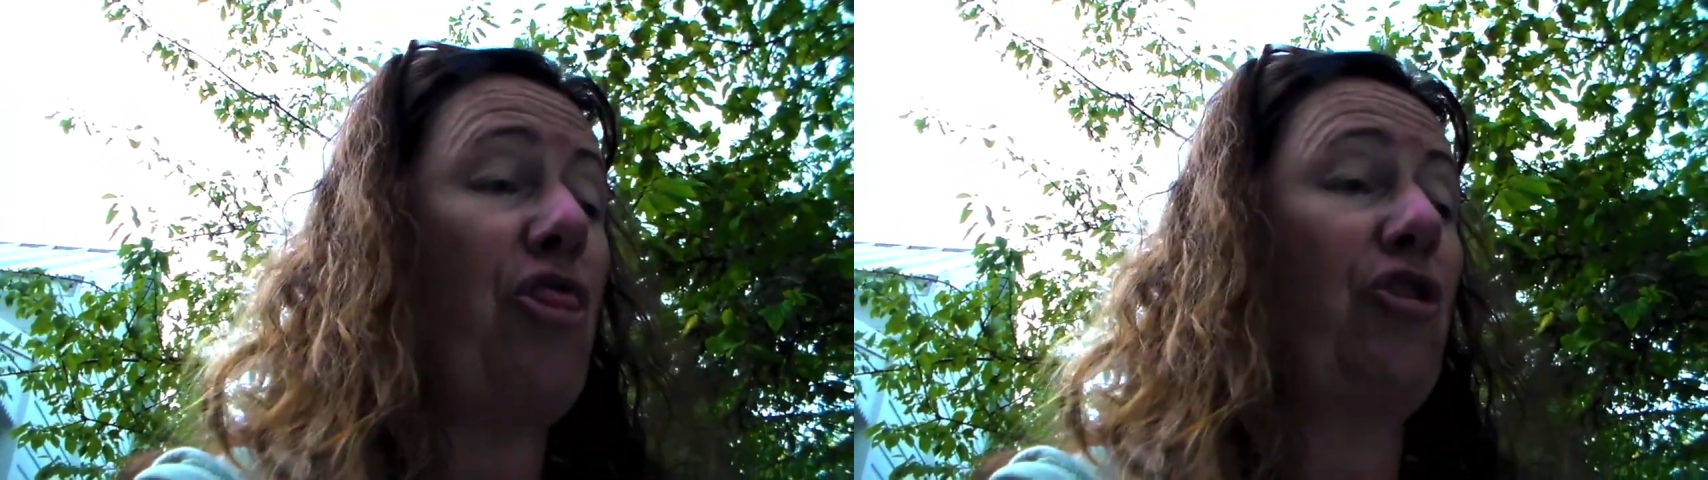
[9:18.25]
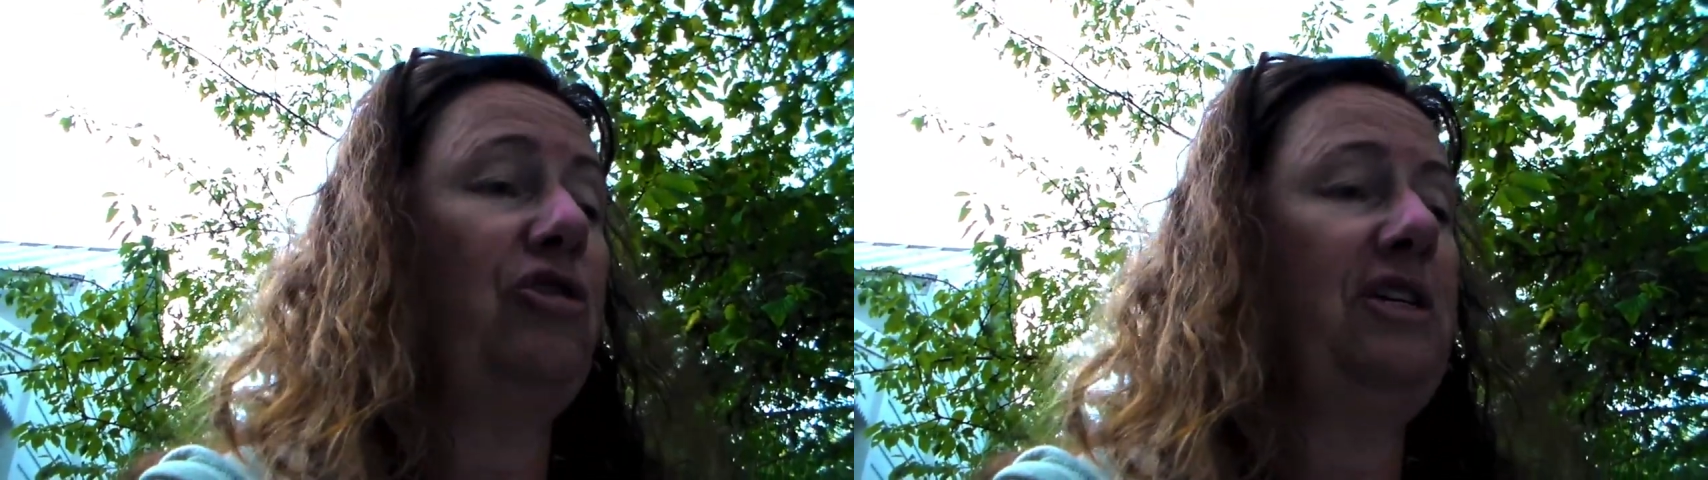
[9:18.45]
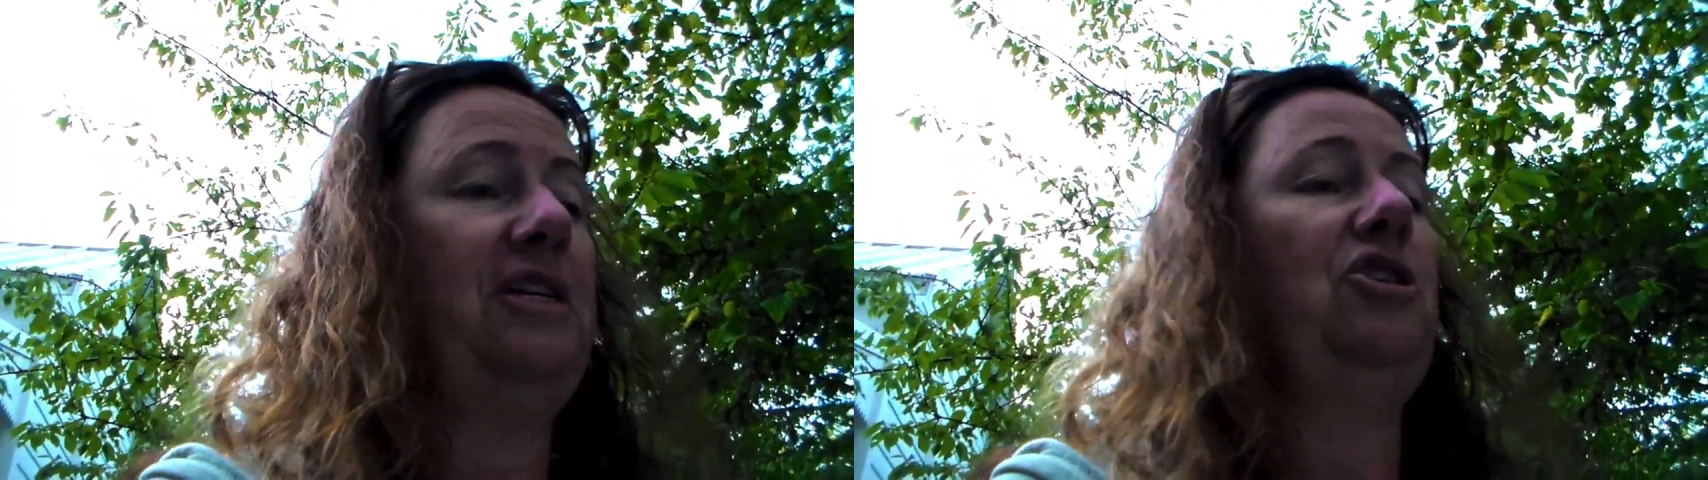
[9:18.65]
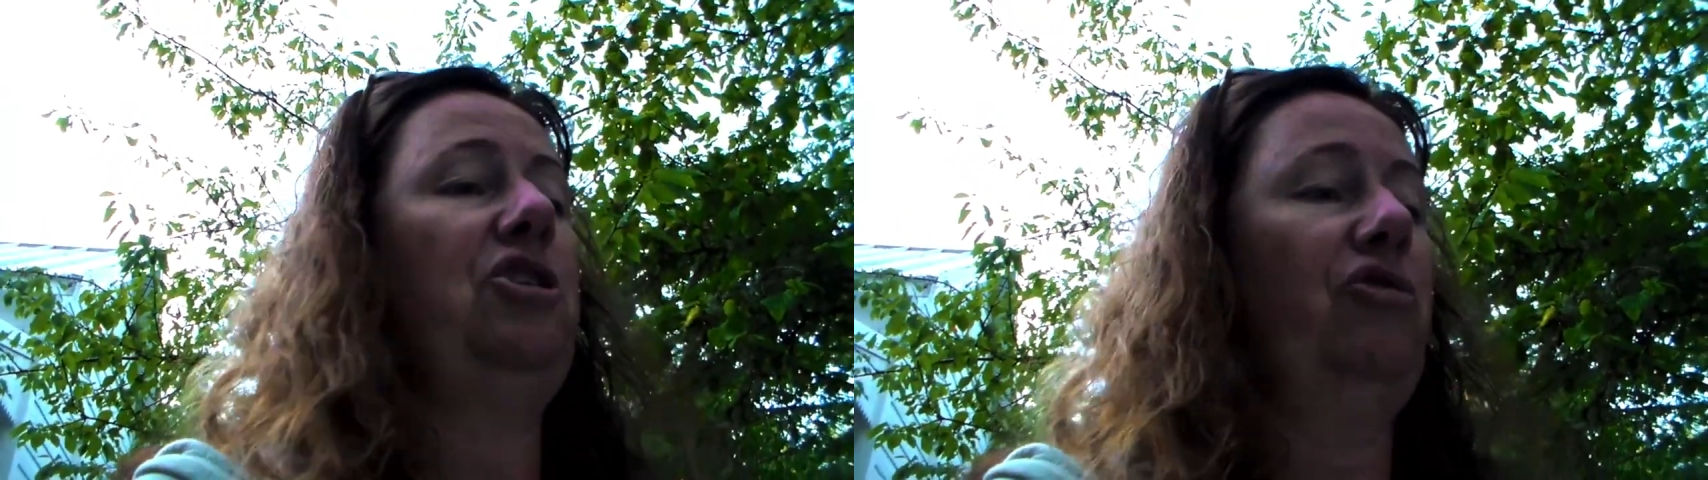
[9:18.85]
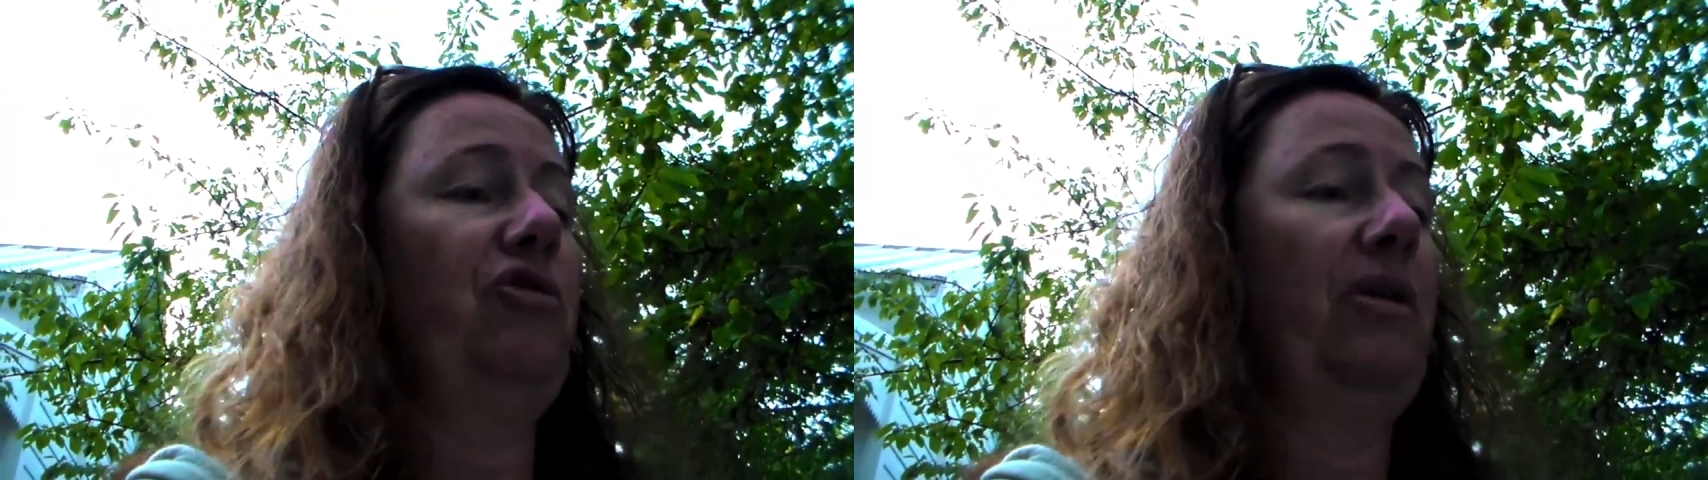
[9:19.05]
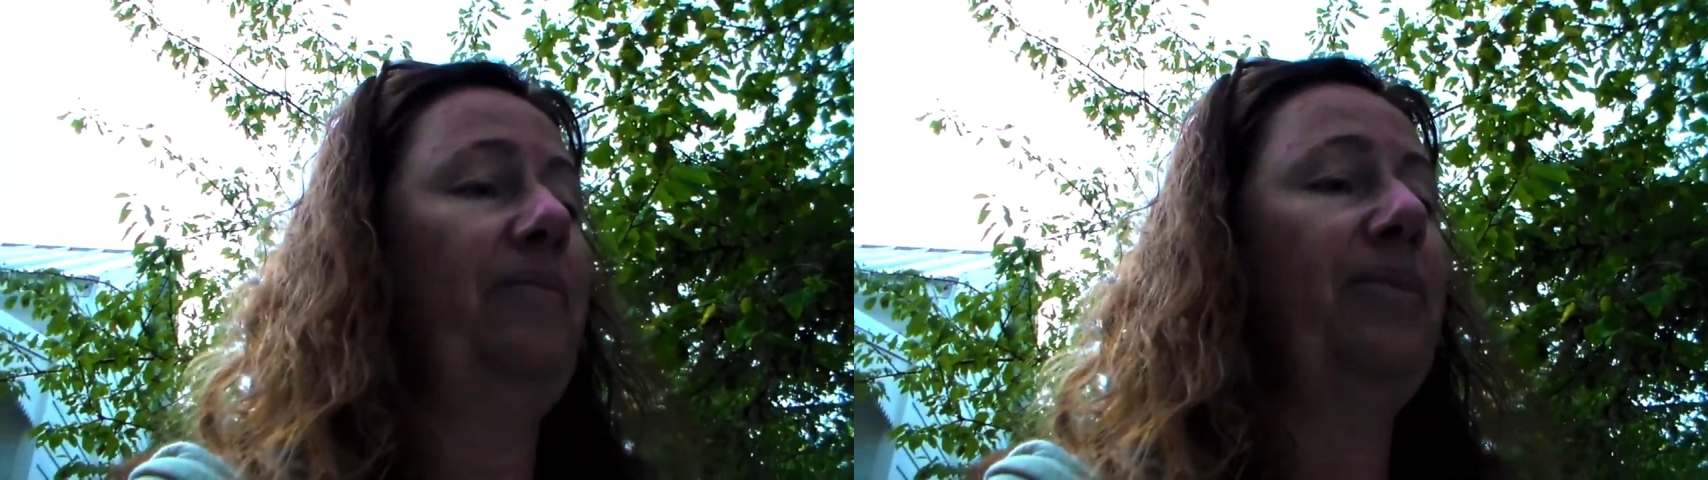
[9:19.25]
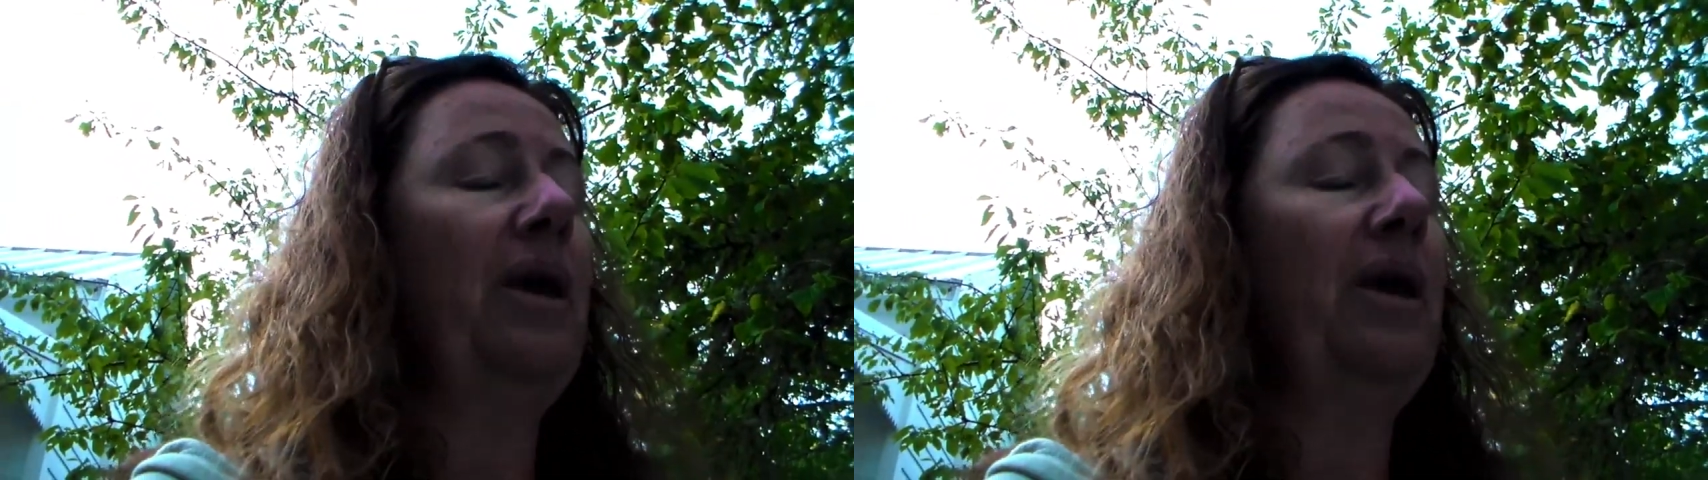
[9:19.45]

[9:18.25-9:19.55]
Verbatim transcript: 13 children.